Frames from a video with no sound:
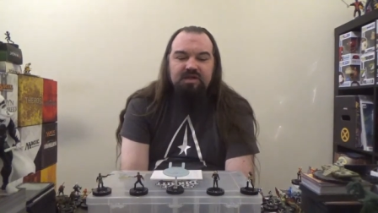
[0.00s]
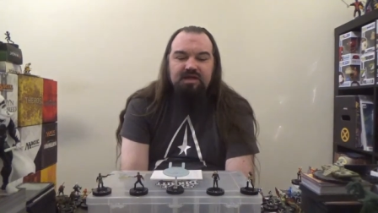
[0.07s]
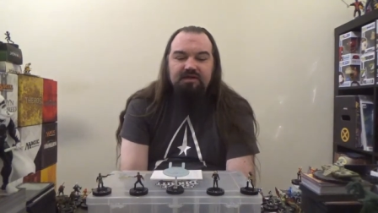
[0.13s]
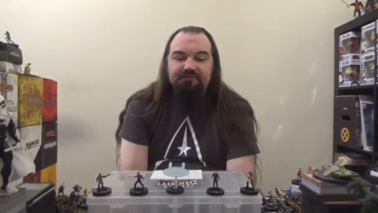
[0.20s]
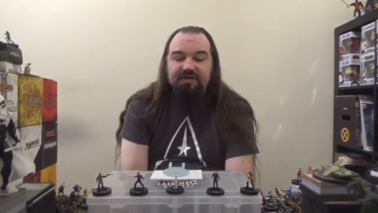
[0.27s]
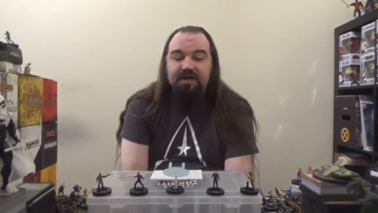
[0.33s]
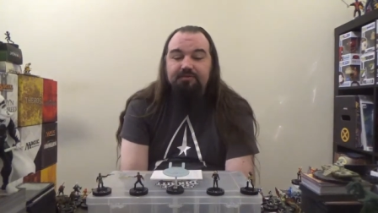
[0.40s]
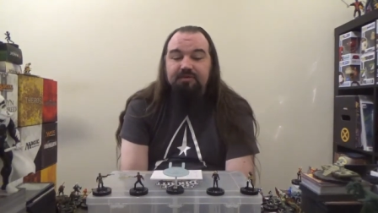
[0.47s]

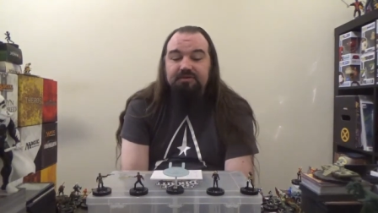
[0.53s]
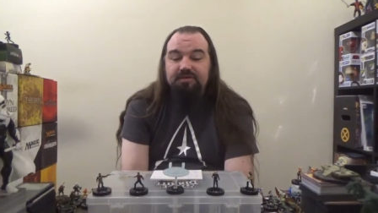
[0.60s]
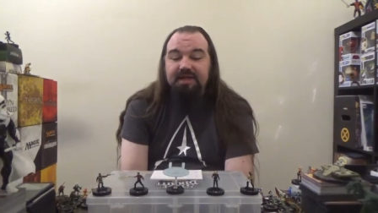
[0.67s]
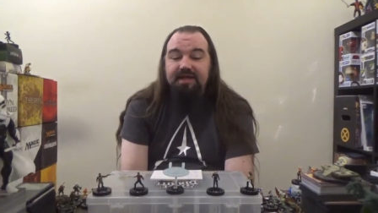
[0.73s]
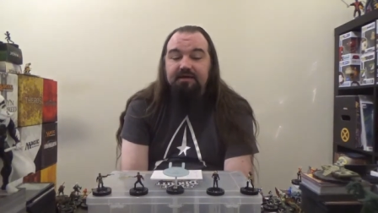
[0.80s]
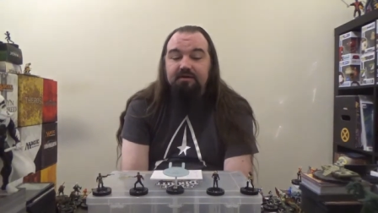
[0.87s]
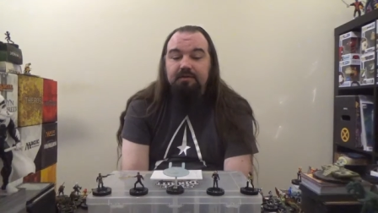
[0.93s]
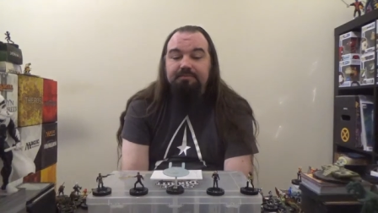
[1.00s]
Evec would
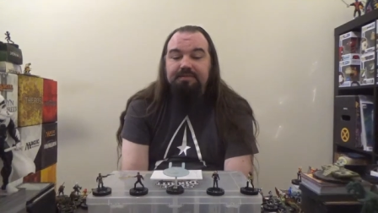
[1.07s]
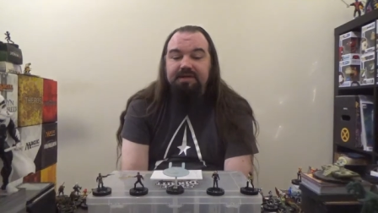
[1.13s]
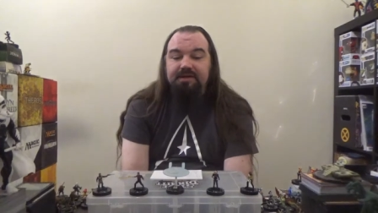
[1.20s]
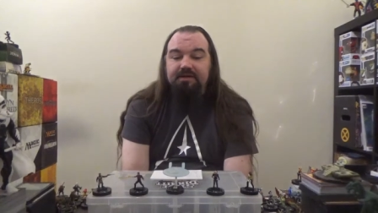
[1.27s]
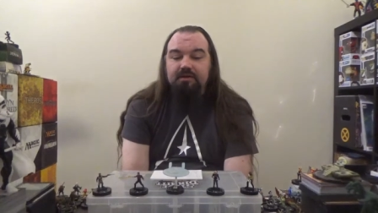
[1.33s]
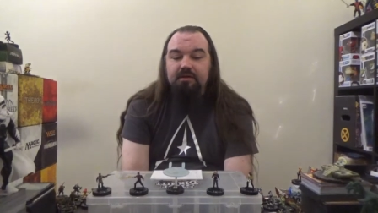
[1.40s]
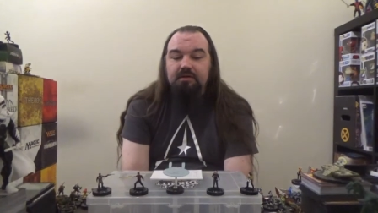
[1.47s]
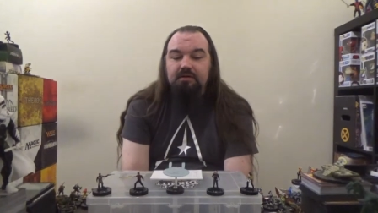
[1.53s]
later
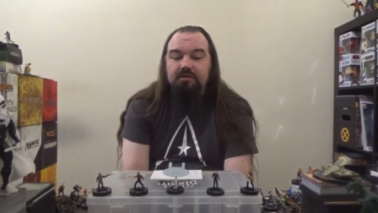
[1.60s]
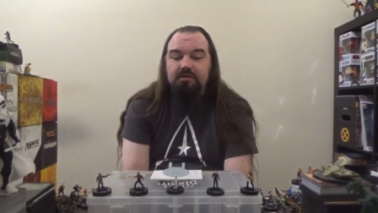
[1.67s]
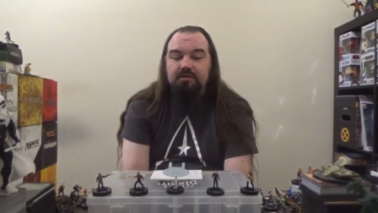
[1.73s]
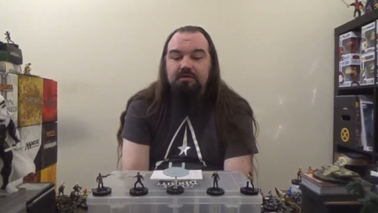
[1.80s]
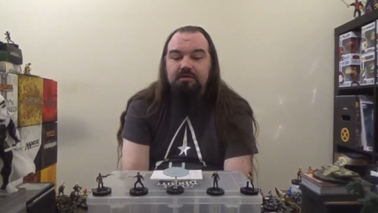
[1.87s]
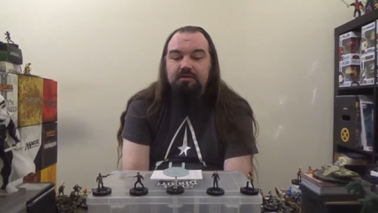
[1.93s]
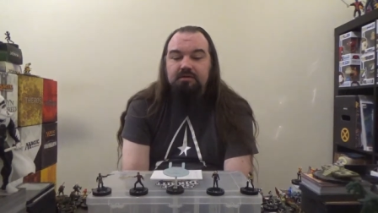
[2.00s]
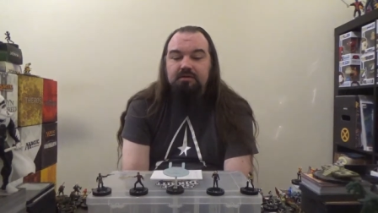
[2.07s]
appear
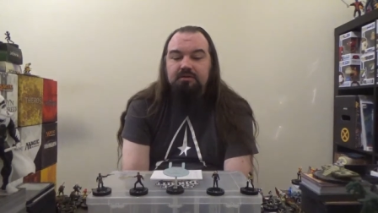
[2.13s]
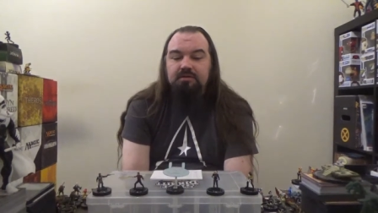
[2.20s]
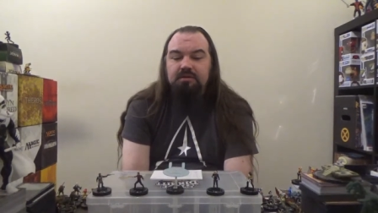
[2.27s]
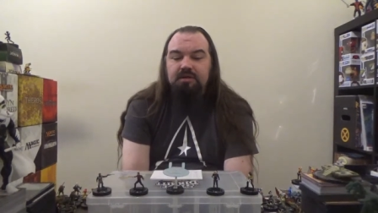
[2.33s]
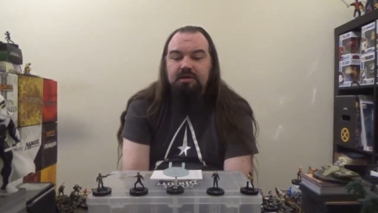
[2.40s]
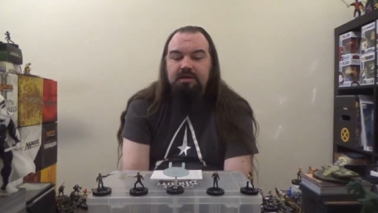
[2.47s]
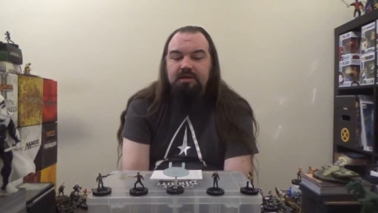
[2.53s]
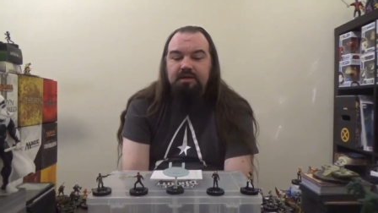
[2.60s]

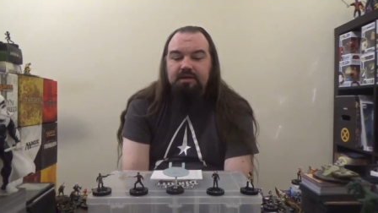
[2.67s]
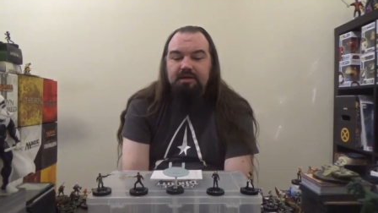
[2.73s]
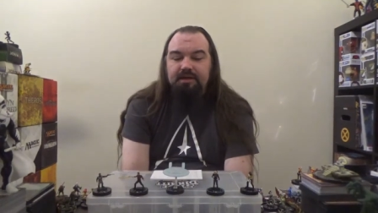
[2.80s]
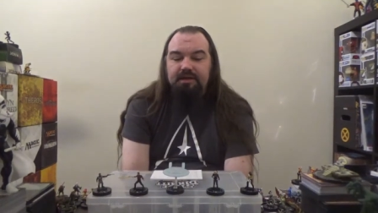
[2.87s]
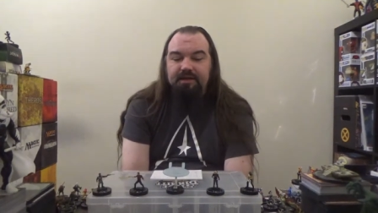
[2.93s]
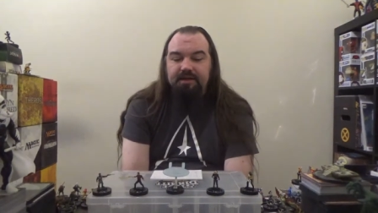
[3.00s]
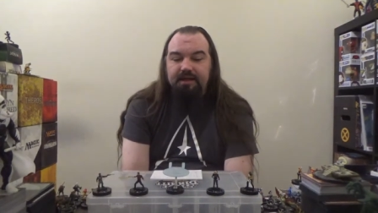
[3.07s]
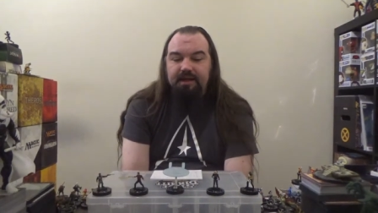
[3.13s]

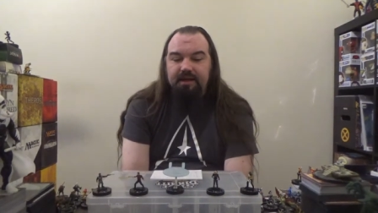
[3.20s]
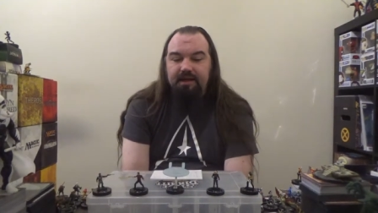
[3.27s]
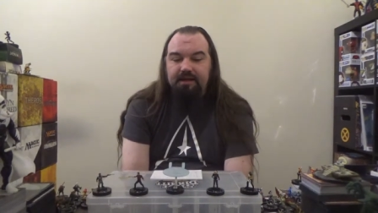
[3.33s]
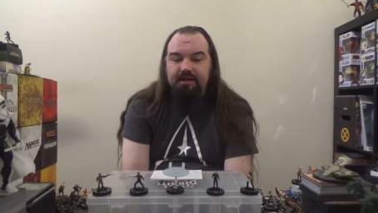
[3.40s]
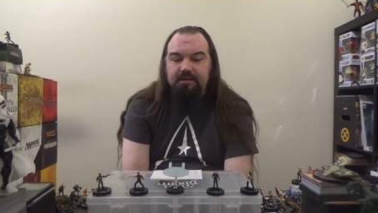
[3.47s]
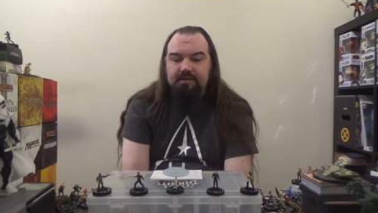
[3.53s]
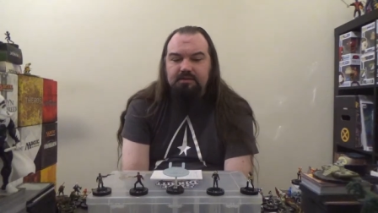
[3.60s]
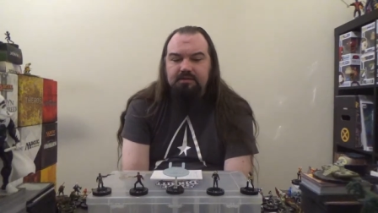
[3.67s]
in
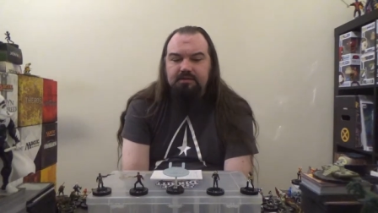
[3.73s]
a